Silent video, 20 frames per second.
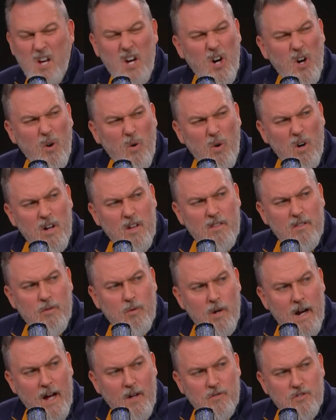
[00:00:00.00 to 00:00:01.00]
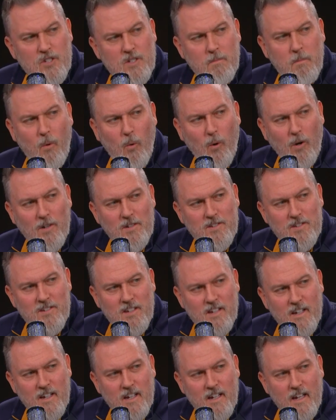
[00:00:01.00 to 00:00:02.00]
though, throughout
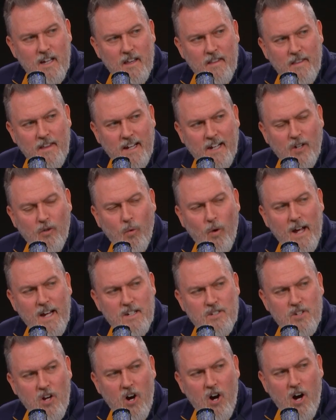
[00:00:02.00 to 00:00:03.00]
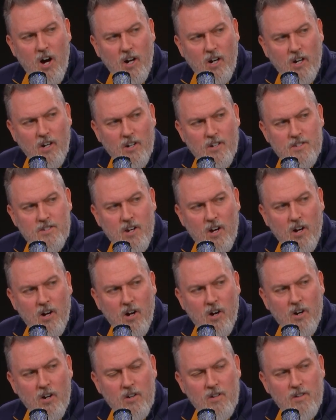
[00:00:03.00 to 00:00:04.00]
sports, the great talkers
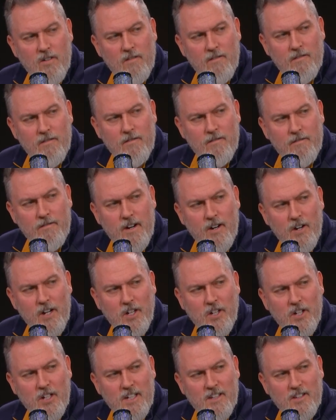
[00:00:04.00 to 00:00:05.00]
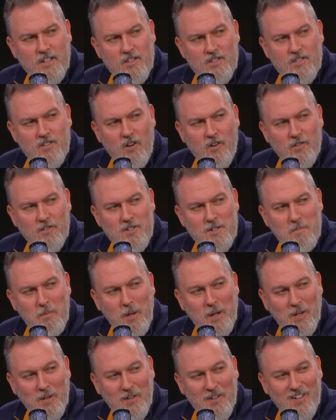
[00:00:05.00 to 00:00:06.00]
aren't very good at the salt
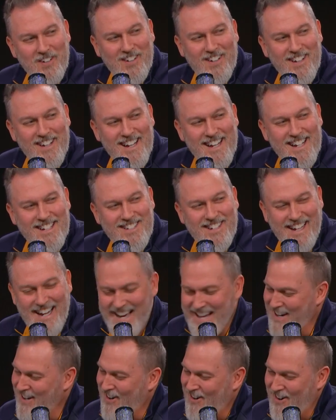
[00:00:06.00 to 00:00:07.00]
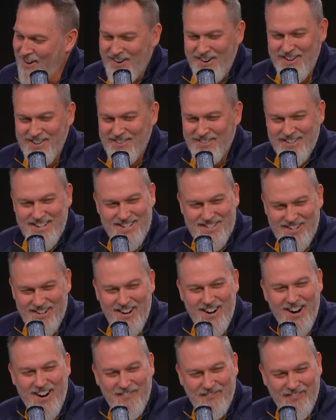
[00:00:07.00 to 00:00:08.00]
sprinkle. It's kind of on or it's
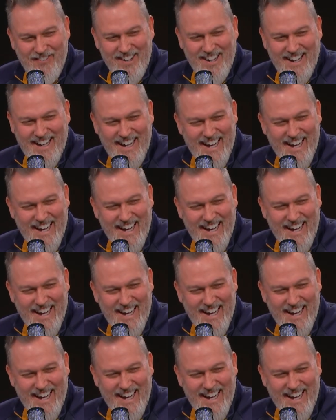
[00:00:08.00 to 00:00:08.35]
off.